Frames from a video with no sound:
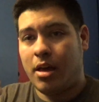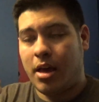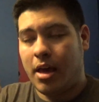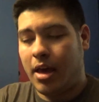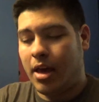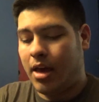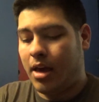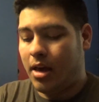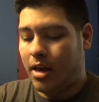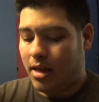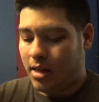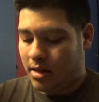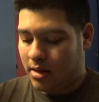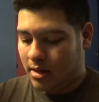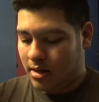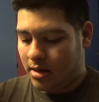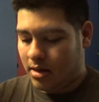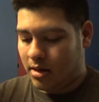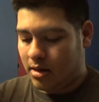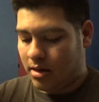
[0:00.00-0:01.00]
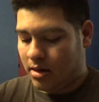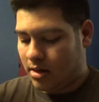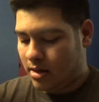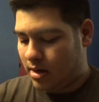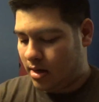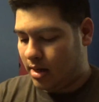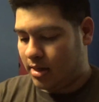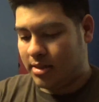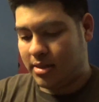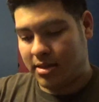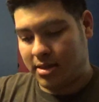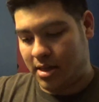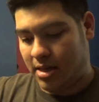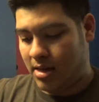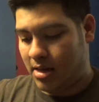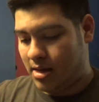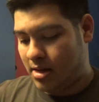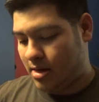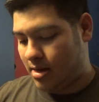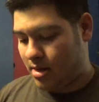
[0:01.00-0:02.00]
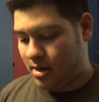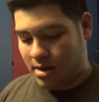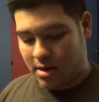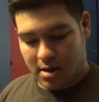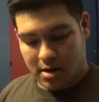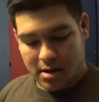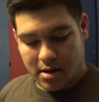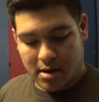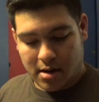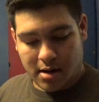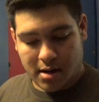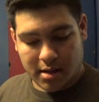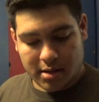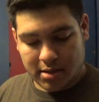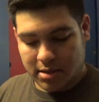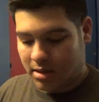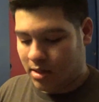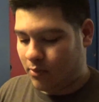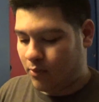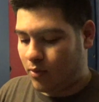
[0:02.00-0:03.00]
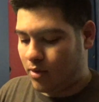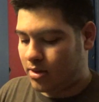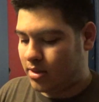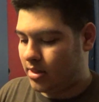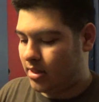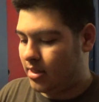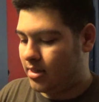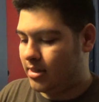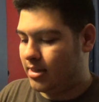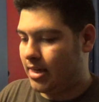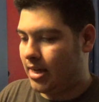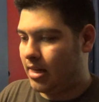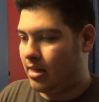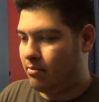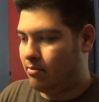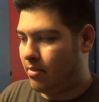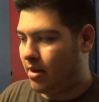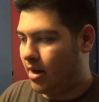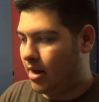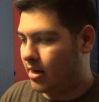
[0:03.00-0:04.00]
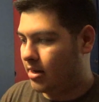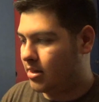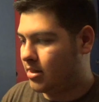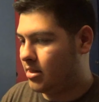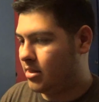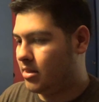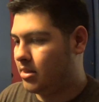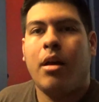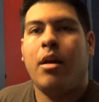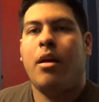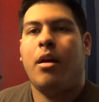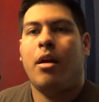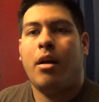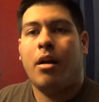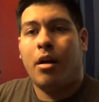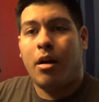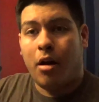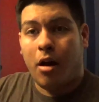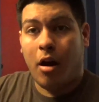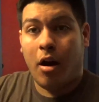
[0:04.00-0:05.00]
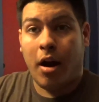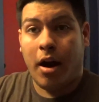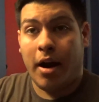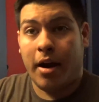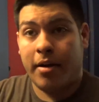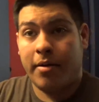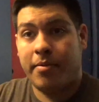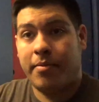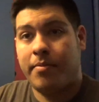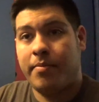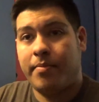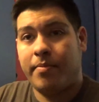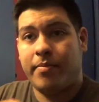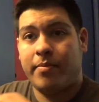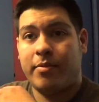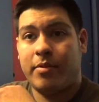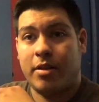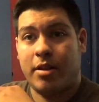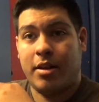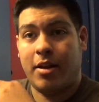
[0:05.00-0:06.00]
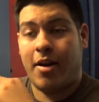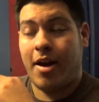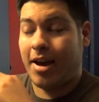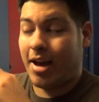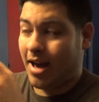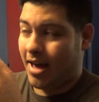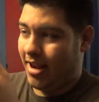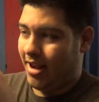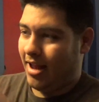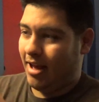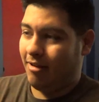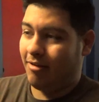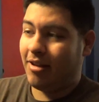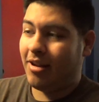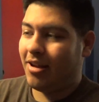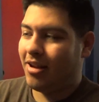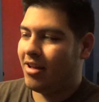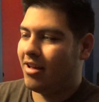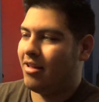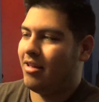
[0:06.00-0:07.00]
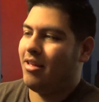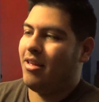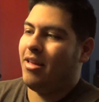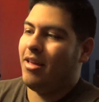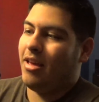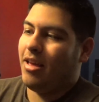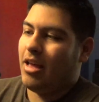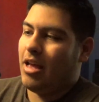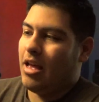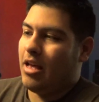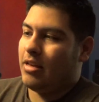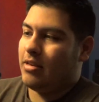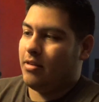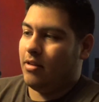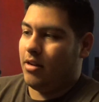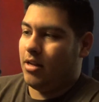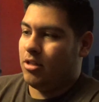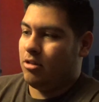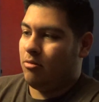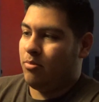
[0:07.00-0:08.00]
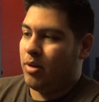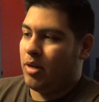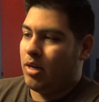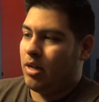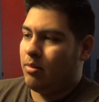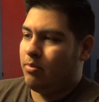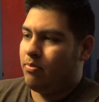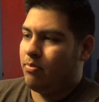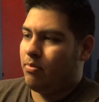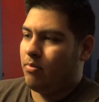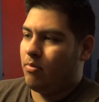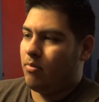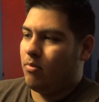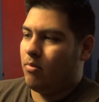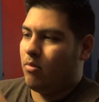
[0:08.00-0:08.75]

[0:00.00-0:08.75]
And let's see what's inside the box. All right, now I got it out. So let's open it up.